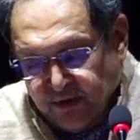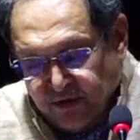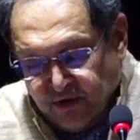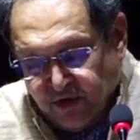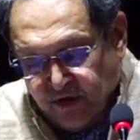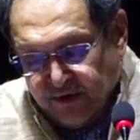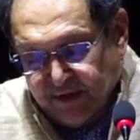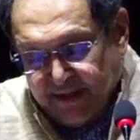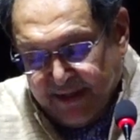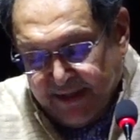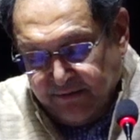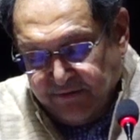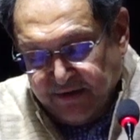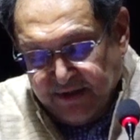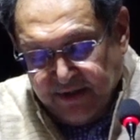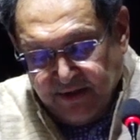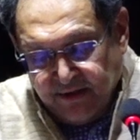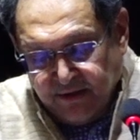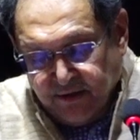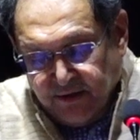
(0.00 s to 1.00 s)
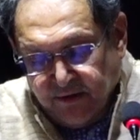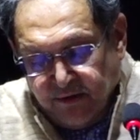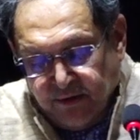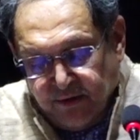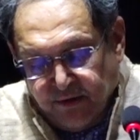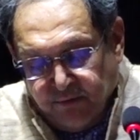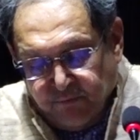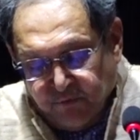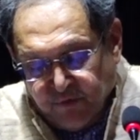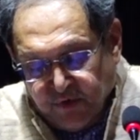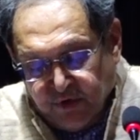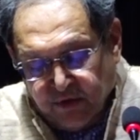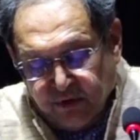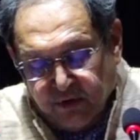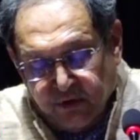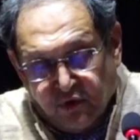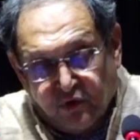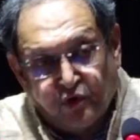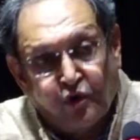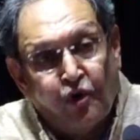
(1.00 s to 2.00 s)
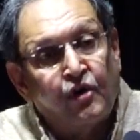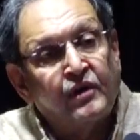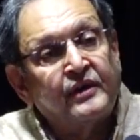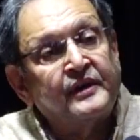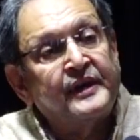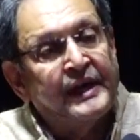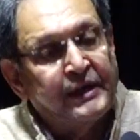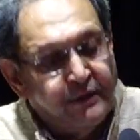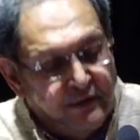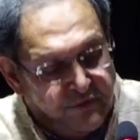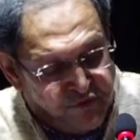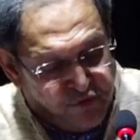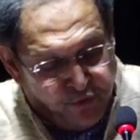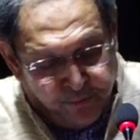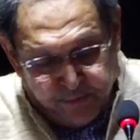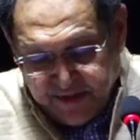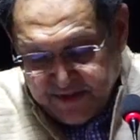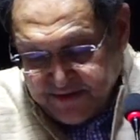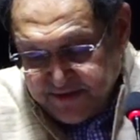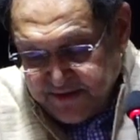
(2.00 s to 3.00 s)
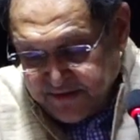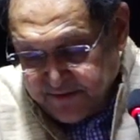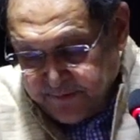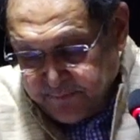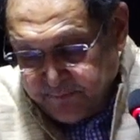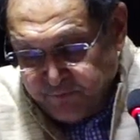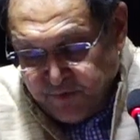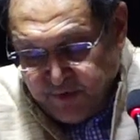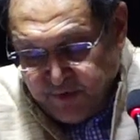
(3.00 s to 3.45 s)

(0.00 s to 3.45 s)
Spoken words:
not have any wrong kind of superstition.